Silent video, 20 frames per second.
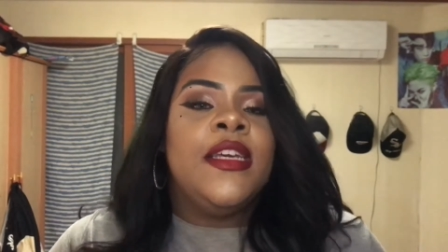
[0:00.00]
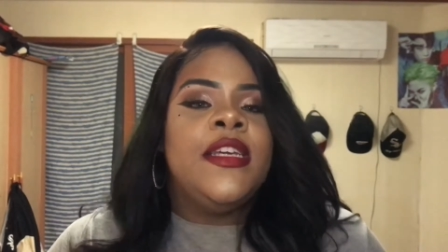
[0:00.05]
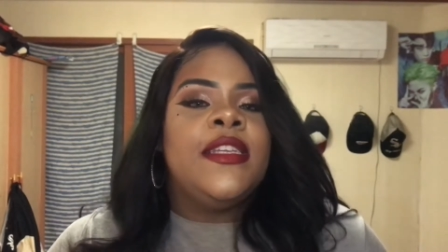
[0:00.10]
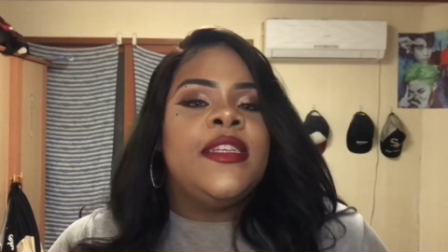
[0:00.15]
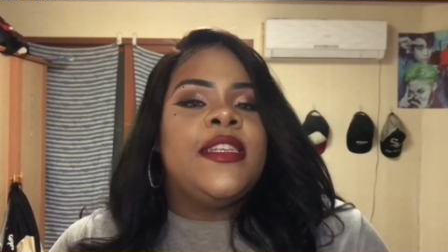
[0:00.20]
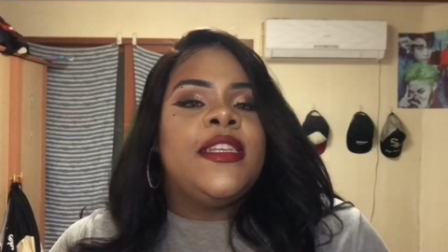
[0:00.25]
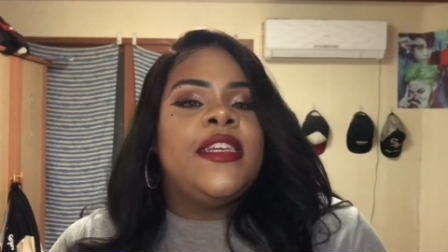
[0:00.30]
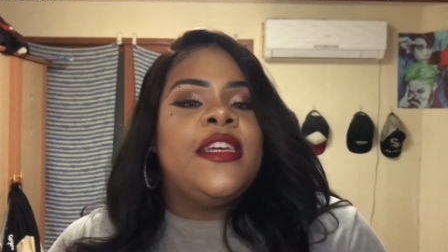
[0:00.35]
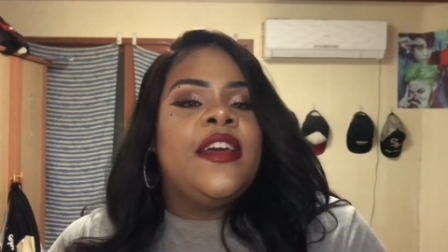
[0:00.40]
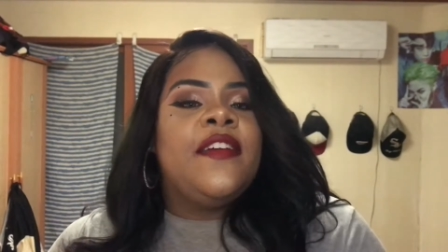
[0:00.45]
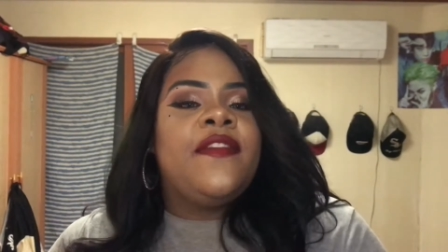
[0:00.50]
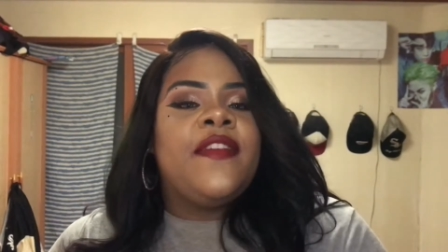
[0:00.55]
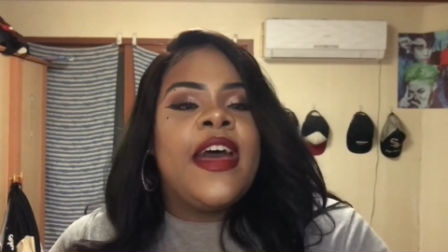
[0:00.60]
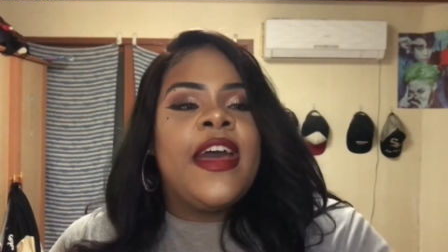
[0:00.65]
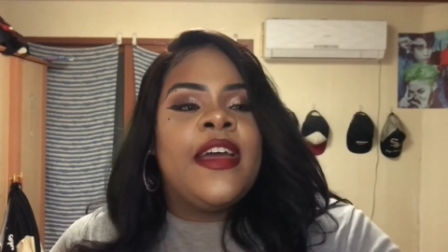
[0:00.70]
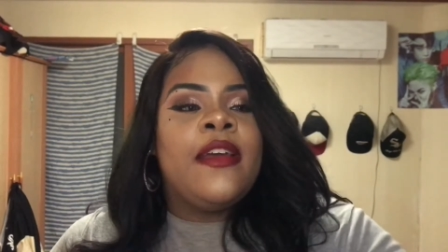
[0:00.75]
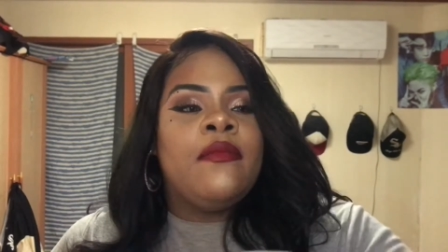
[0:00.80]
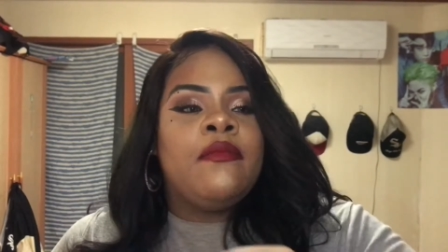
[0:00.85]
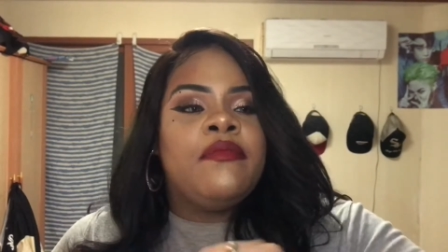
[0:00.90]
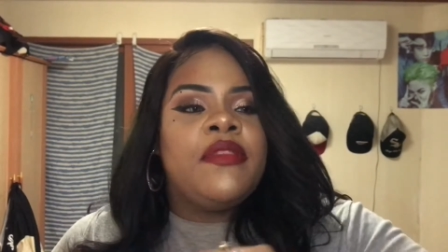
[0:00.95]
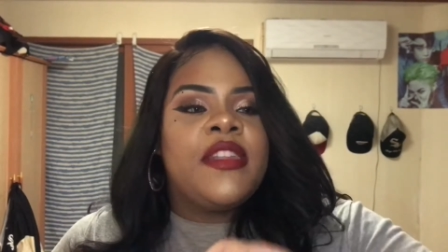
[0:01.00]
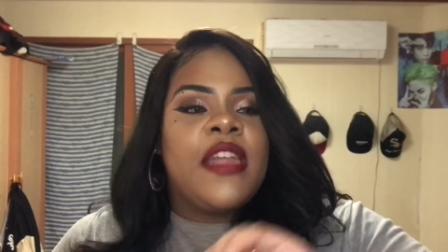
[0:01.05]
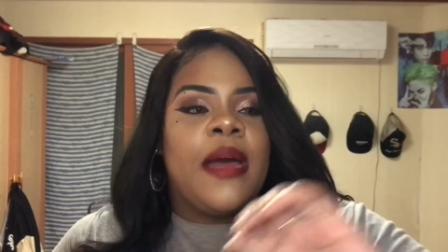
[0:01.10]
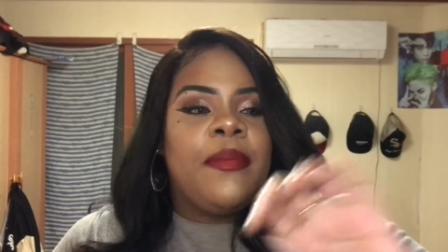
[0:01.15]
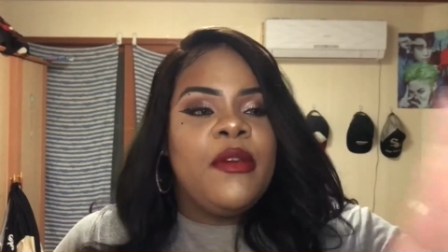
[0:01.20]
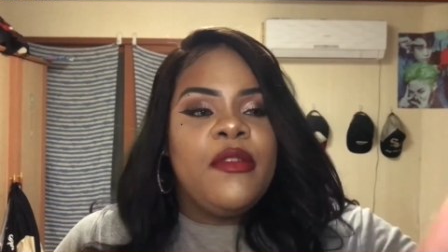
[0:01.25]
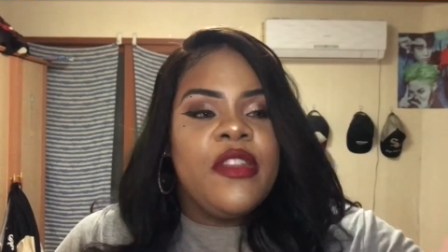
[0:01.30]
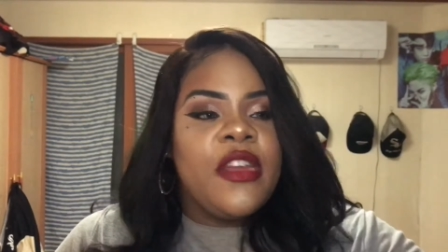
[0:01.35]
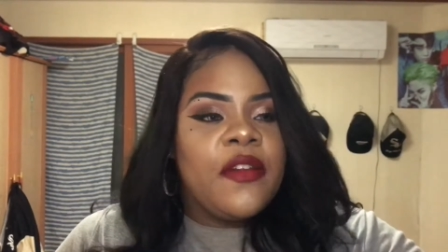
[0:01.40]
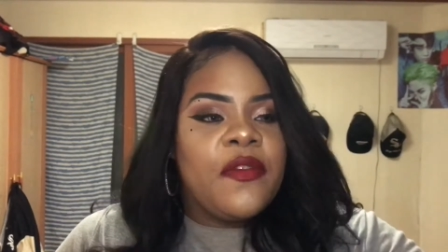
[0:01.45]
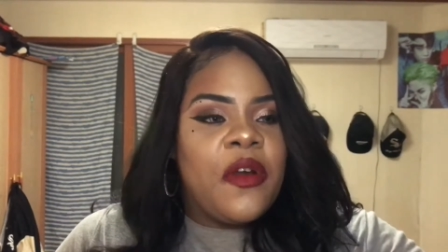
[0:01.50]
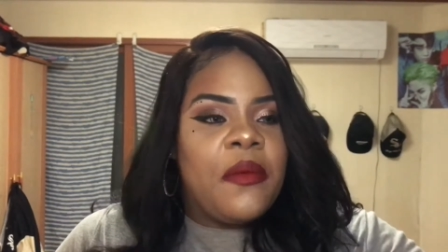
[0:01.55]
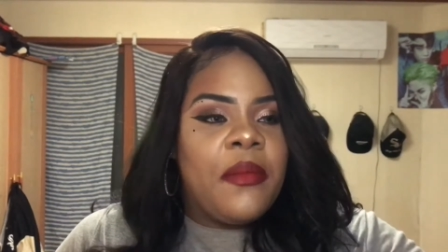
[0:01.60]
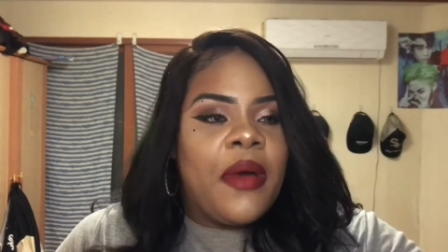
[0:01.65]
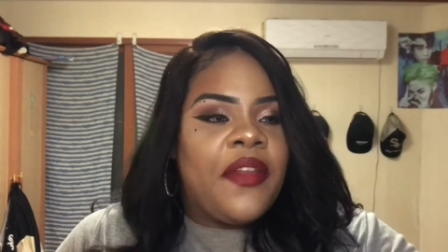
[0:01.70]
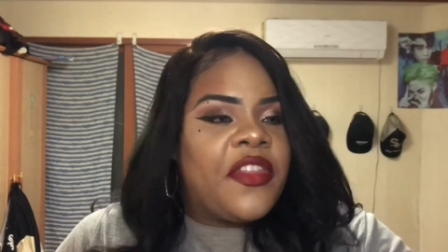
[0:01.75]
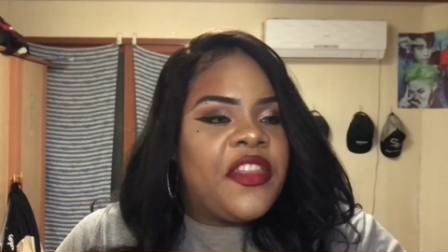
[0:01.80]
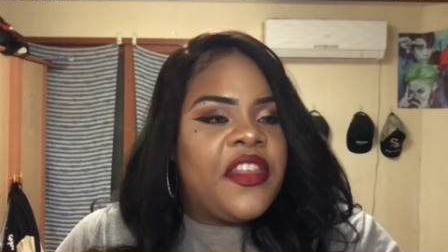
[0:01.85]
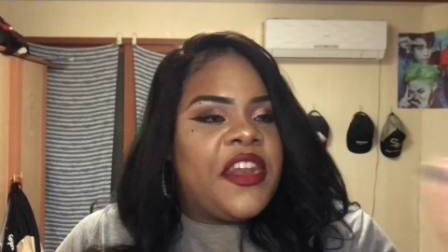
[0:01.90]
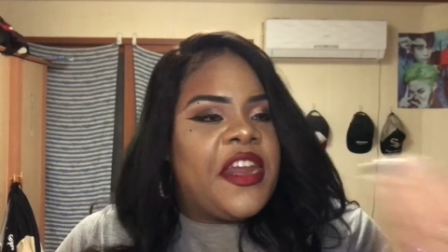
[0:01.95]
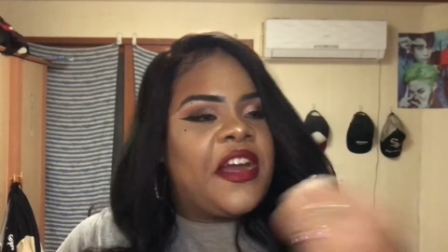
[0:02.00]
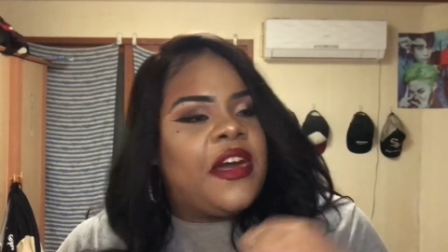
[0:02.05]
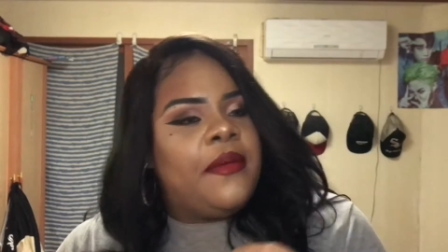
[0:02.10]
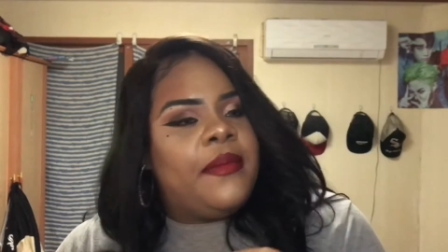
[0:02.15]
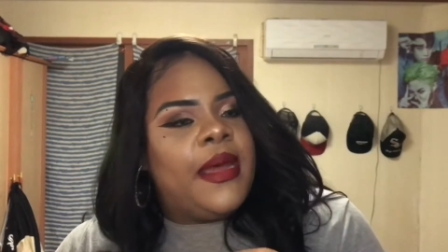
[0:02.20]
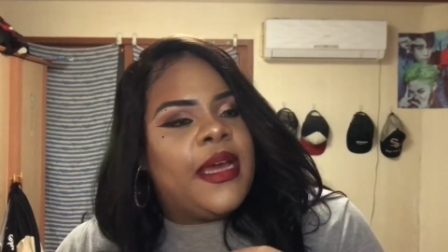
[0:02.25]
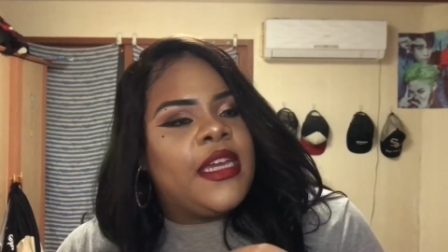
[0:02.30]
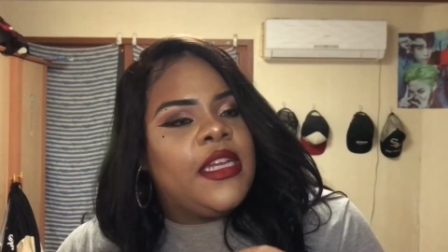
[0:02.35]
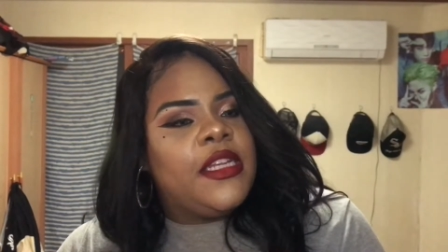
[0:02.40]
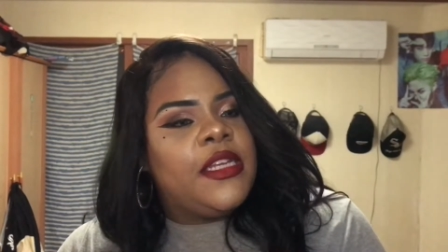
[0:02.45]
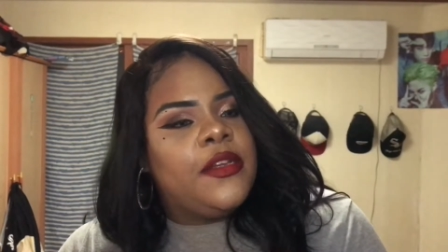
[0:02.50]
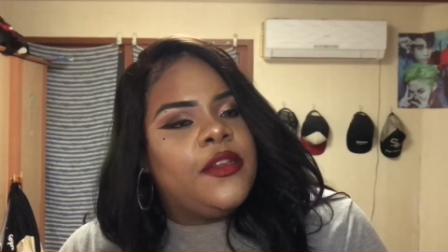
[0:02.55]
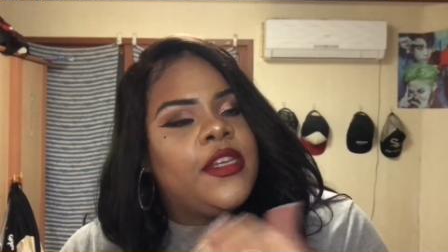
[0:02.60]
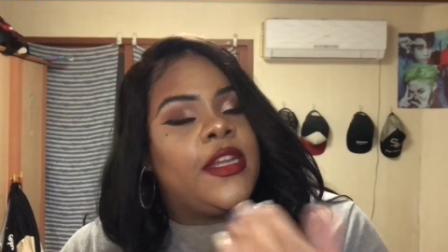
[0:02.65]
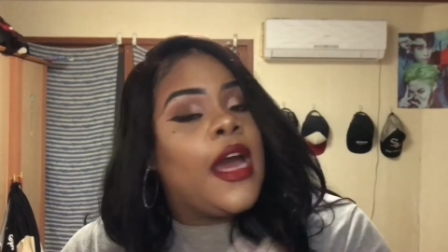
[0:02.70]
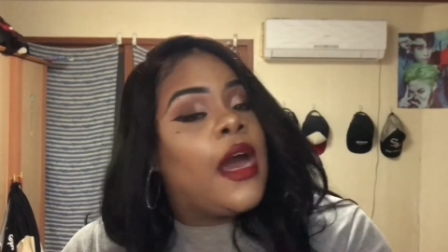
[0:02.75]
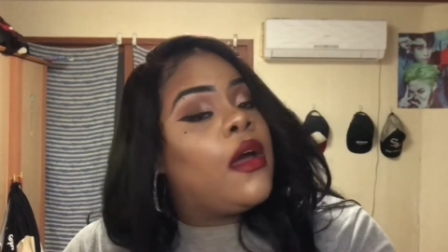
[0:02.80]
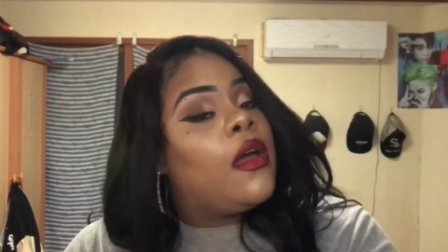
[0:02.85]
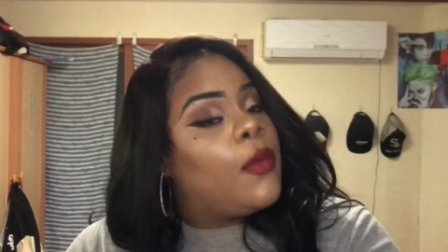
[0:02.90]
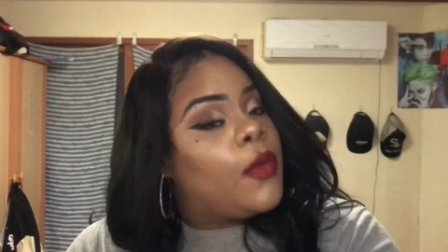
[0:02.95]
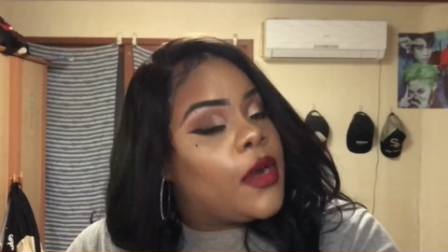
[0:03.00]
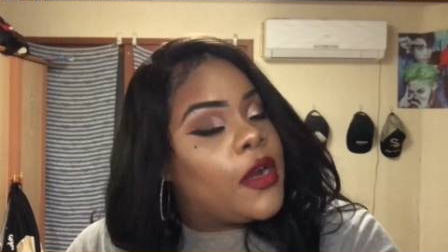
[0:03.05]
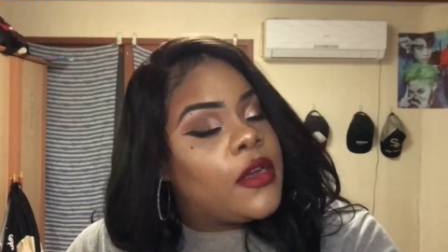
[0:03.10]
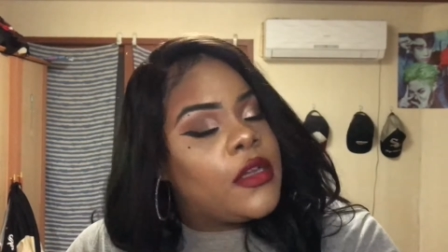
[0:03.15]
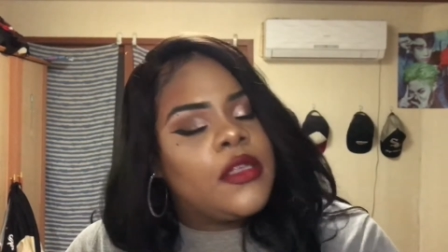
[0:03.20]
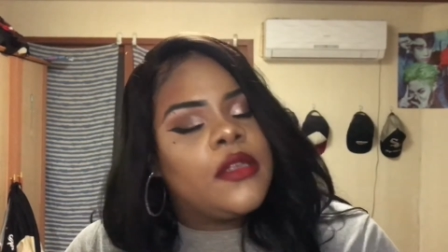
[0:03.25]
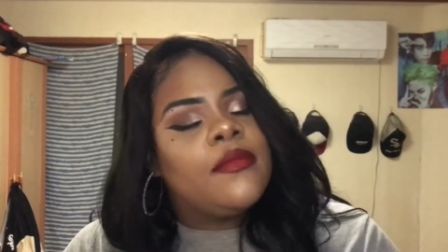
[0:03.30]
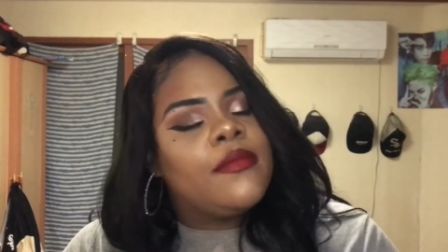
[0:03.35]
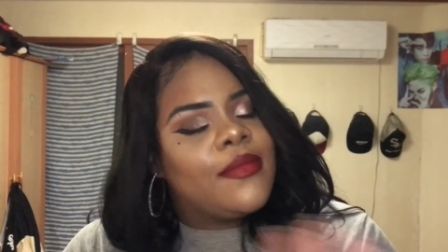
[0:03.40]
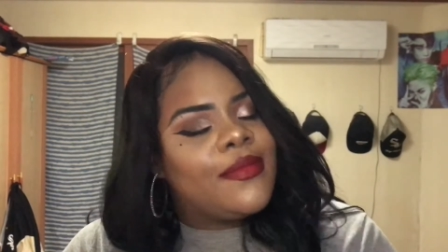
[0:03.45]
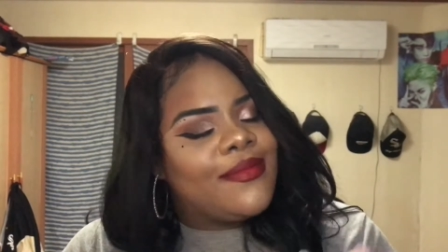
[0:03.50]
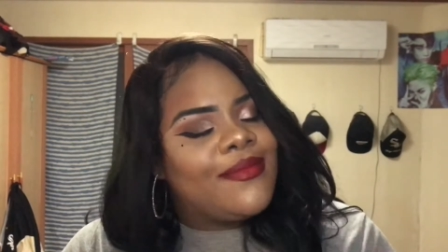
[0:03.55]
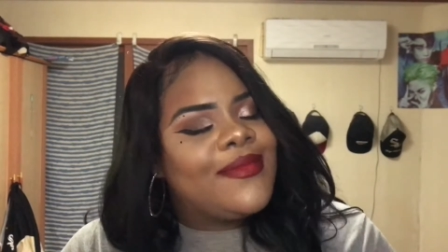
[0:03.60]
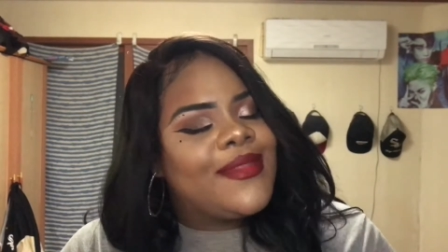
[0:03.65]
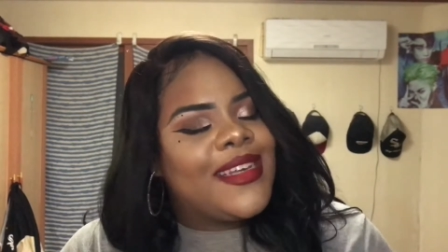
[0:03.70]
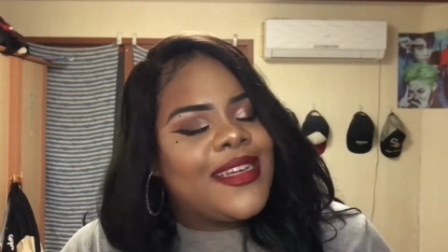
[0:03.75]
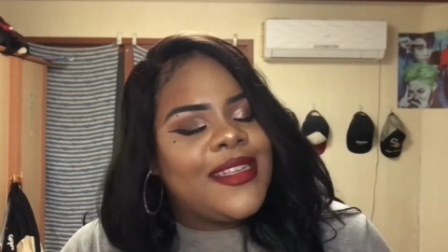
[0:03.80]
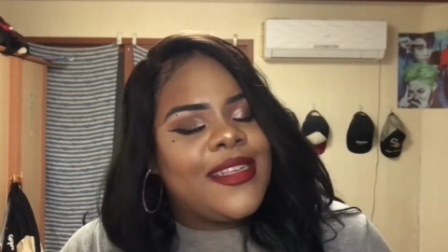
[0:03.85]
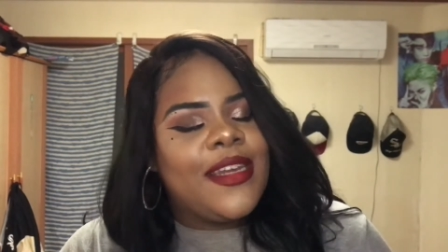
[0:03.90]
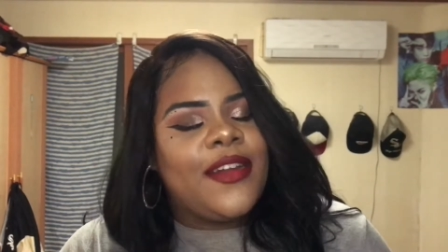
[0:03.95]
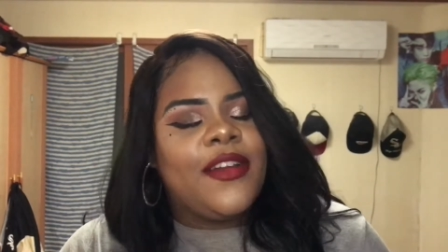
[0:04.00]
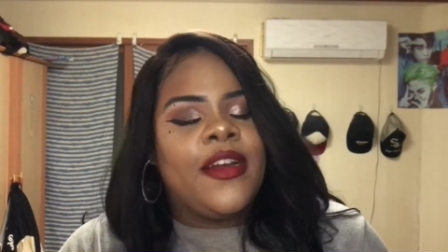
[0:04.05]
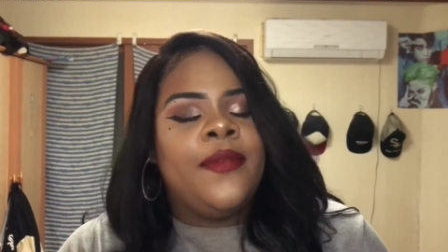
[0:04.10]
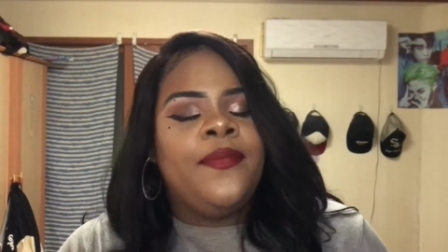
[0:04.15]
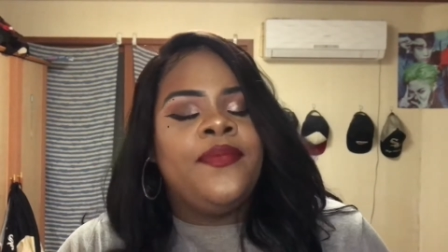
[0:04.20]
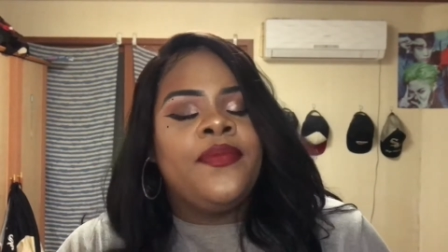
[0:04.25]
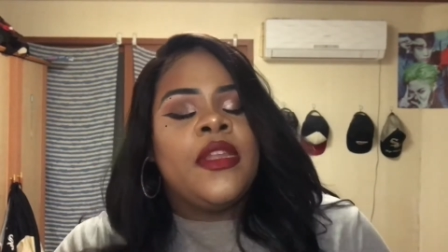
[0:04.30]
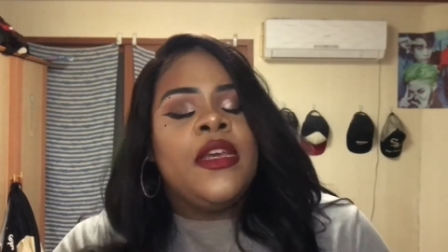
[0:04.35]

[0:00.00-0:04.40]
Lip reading: see if I stop using it for a month and then I come back and use it, how it works, etc.